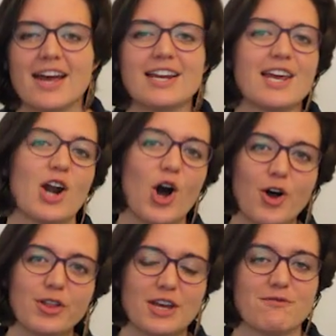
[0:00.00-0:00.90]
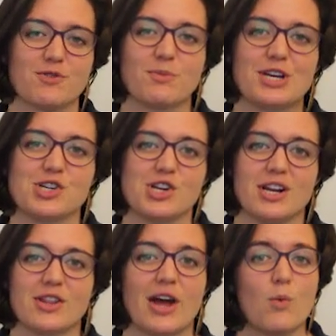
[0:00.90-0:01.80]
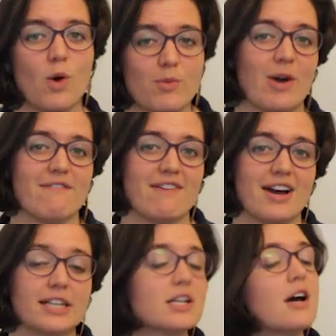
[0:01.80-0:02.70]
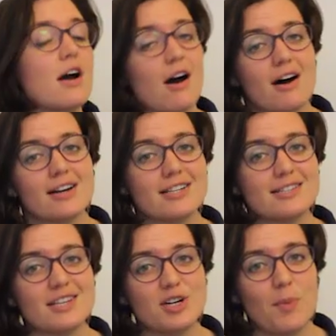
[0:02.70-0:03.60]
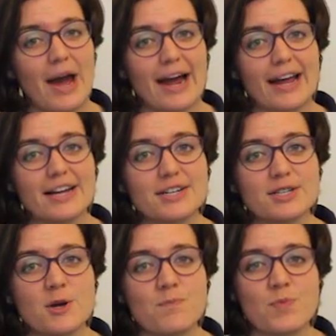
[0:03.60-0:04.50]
and get all the information that one might find on a seed packet.